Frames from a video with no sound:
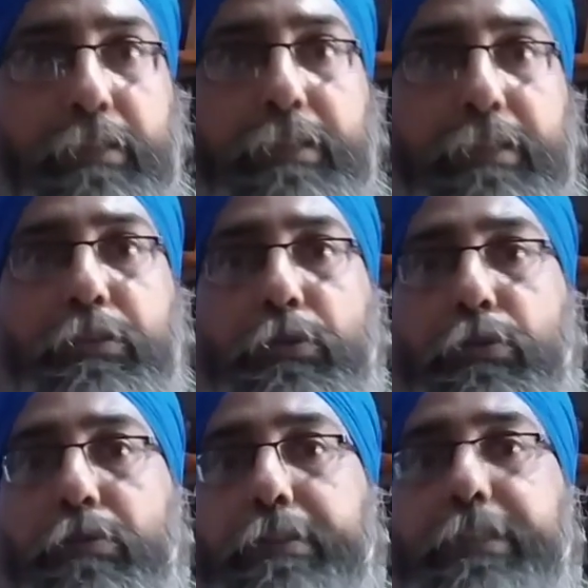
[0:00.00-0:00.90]
that,
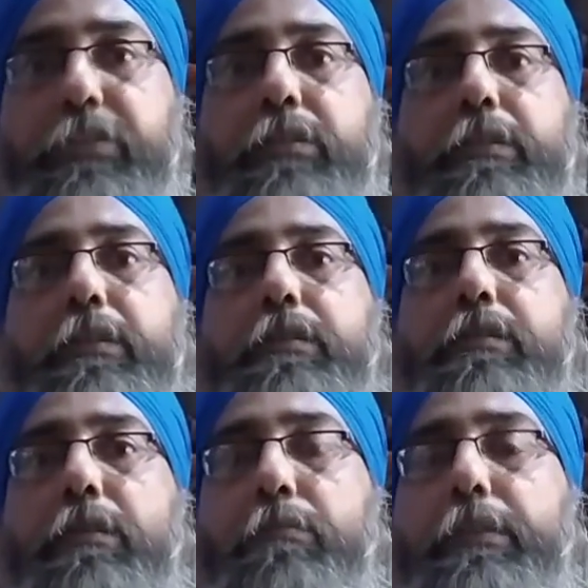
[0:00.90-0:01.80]
nature
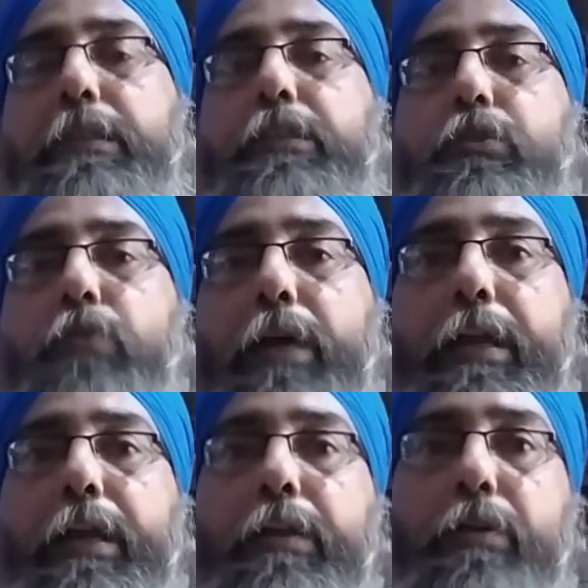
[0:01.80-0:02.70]
is something you
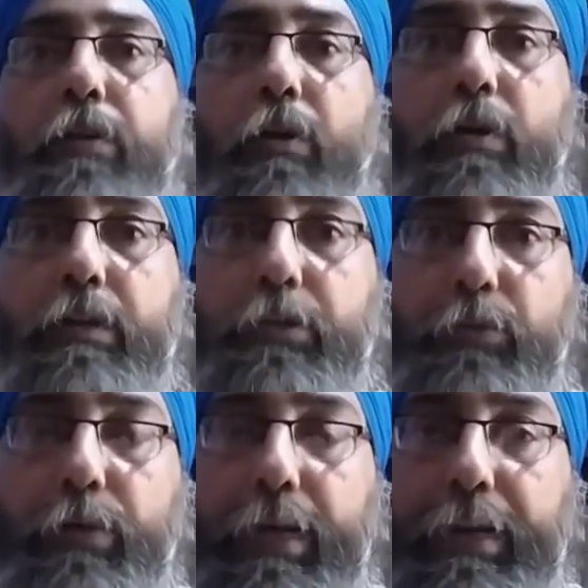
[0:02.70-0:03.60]

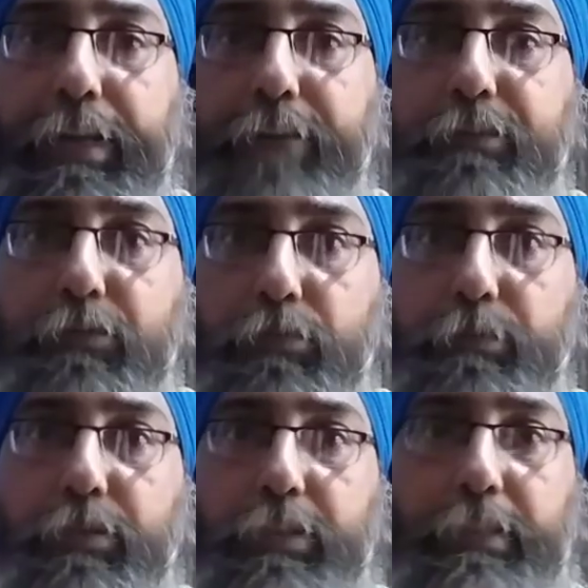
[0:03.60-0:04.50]
can never
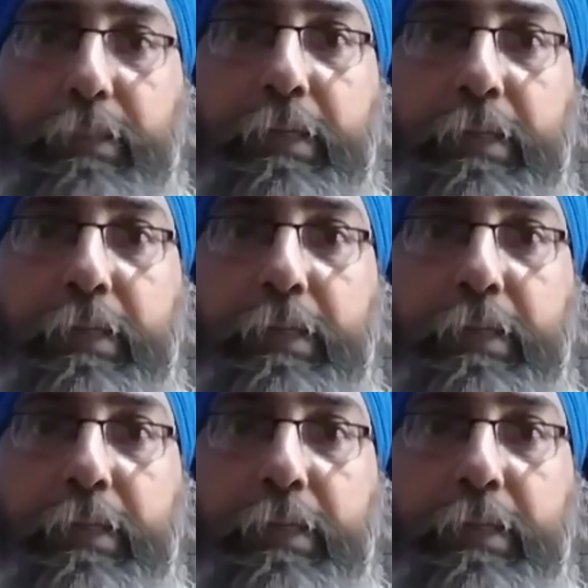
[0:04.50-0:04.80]
supersede.